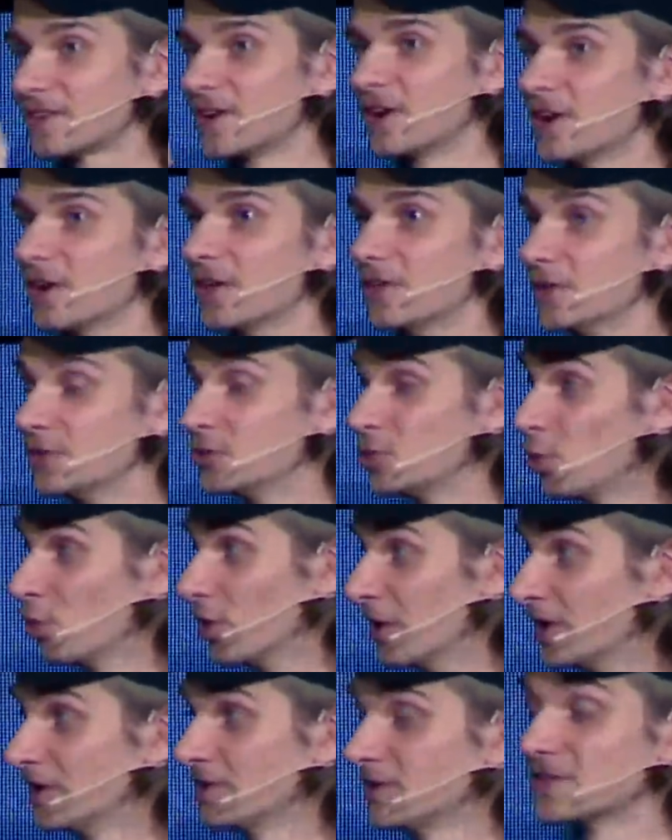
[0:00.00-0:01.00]
the
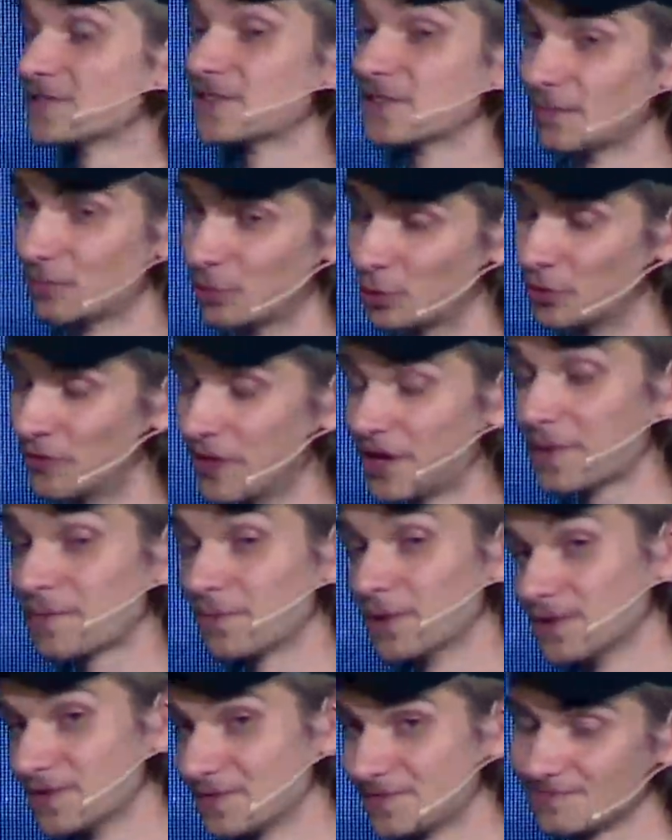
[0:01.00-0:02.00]
tooling, this is improving,
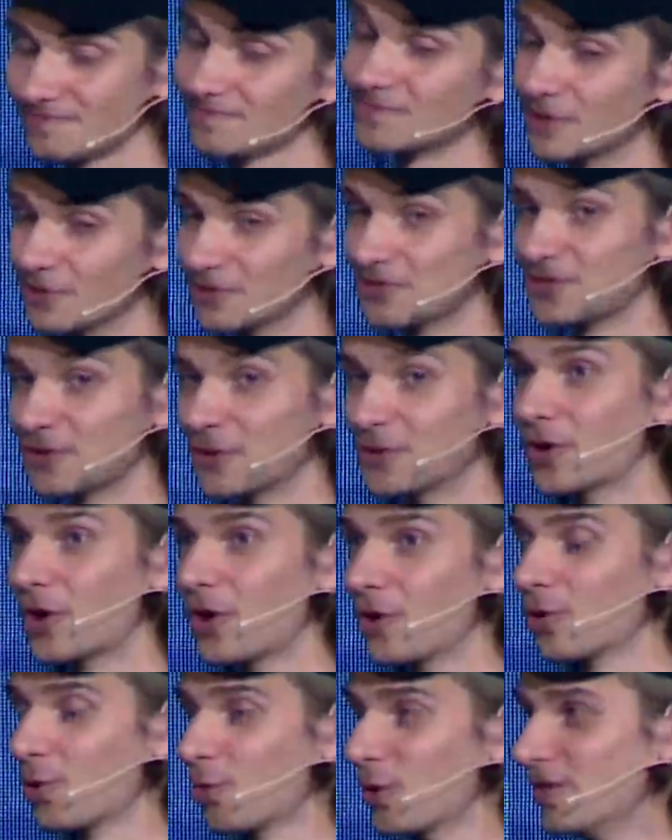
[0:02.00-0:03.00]
but it's still not
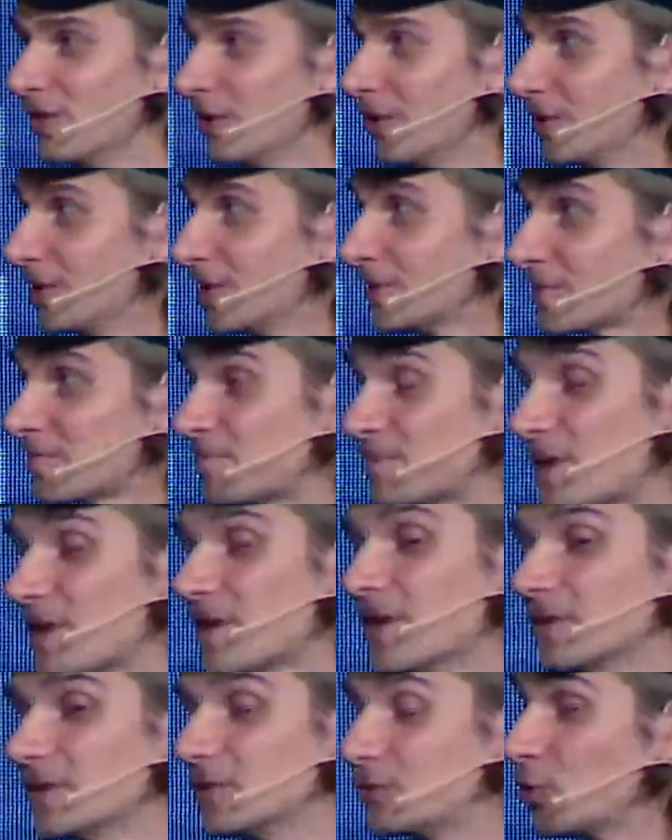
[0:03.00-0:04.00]
all the way there yet.
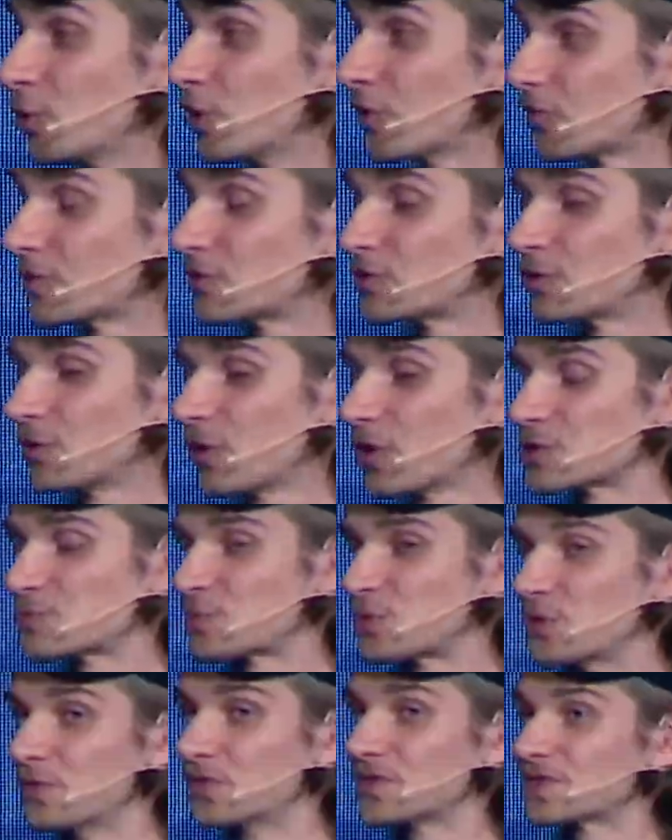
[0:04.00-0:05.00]
The tooling for zero-knowledge
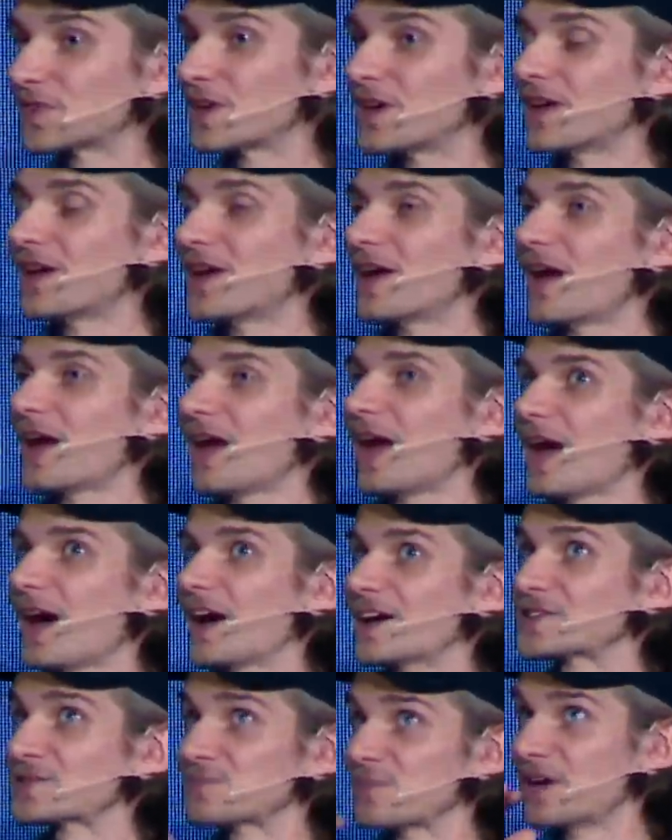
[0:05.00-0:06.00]
proofs has